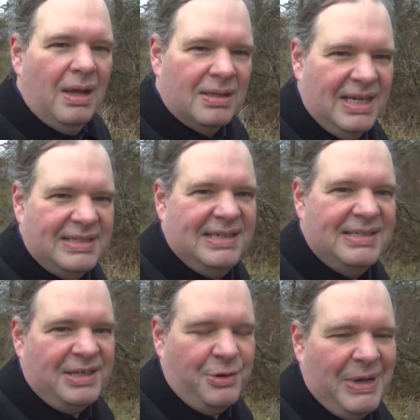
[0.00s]
See, it's
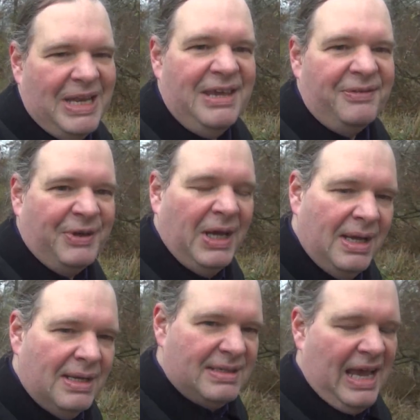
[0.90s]
easy to believe
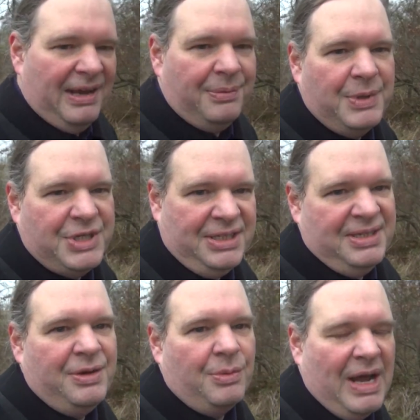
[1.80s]
that we just
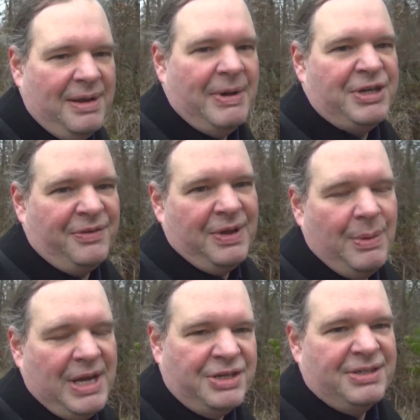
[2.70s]
need to write a bunch of
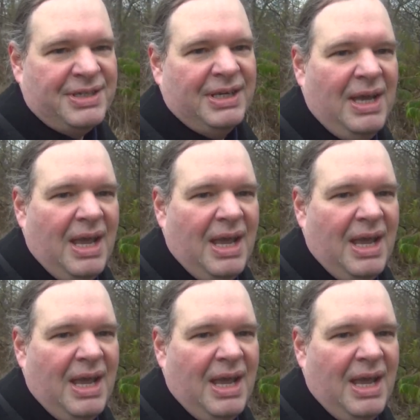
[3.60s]
equations